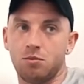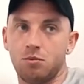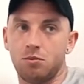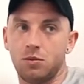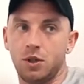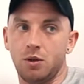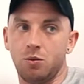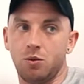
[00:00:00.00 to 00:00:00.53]

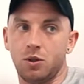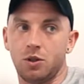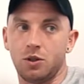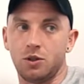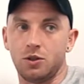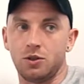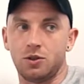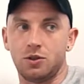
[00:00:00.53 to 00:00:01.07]
it
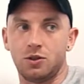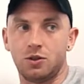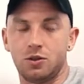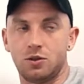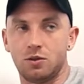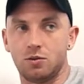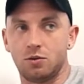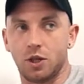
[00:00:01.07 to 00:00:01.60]

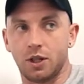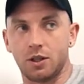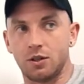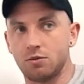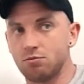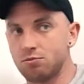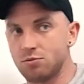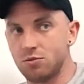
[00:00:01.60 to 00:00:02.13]
was like
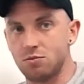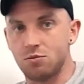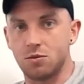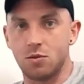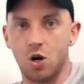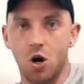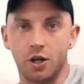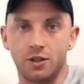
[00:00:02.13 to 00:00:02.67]

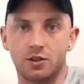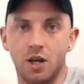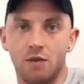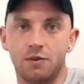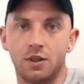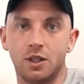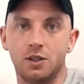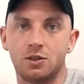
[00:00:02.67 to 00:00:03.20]
high
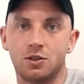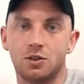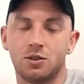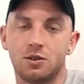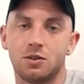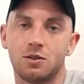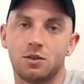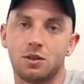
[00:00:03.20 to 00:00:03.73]
70s
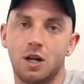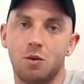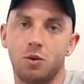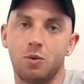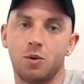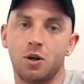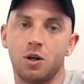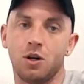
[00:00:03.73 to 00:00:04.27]
that we
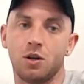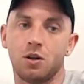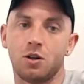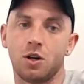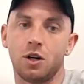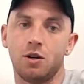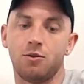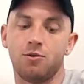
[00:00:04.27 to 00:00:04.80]
were
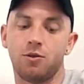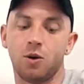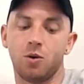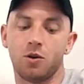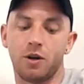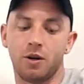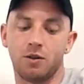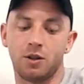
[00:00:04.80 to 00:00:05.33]
kind of floating
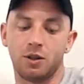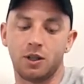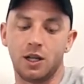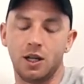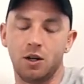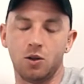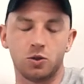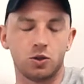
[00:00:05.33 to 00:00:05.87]
around in
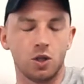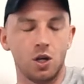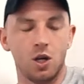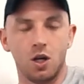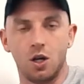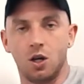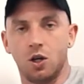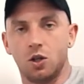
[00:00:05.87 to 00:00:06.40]
kilos.
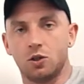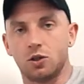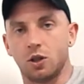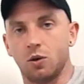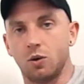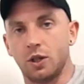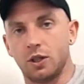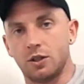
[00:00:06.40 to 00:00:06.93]

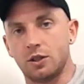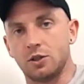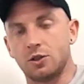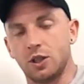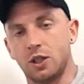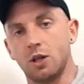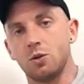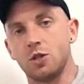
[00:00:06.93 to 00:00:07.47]
So there's a
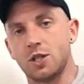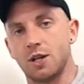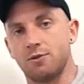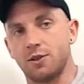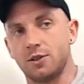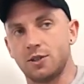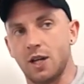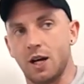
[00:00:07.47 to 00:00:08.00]
huge
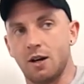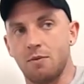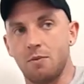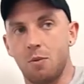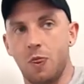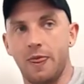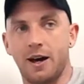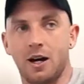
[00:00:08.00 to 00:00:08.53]
difference there,
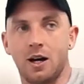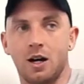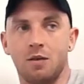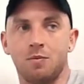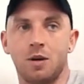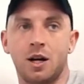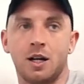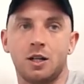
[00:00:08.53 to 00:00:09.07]

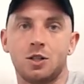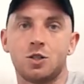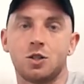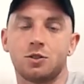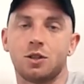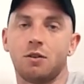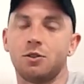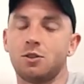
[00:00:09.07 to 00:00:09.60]
and it's
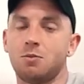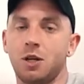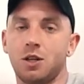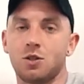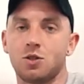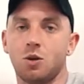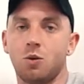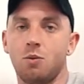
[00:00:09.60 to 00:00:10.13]
just obviously making
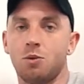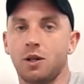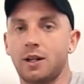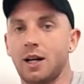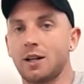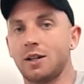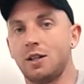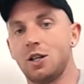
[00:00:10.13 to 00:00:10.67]
sure we bring
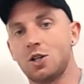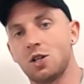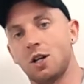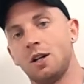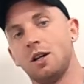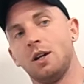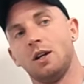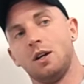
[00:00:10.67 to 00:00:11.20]
that
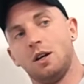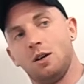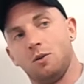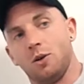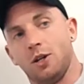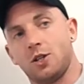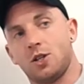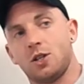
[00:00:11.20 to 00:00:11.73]
condition,
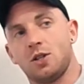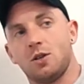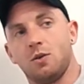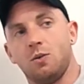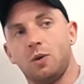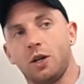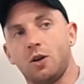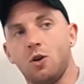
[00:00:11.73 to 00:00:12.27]
which
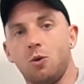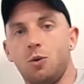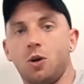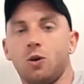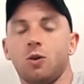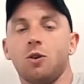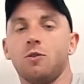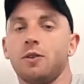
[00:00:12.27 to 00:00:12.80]
with Kuba
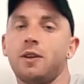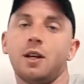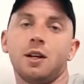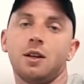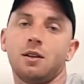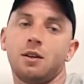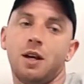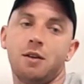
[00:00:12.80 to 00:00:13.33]
looking over
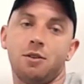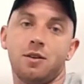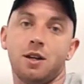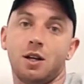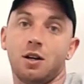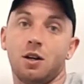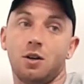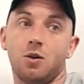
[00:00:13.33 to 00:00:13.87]

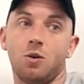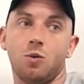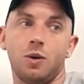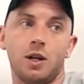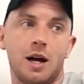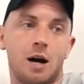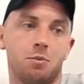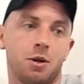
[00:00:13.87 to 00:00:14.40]
everything, I know it
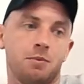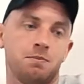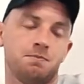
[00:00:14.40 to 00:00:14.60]
will happen.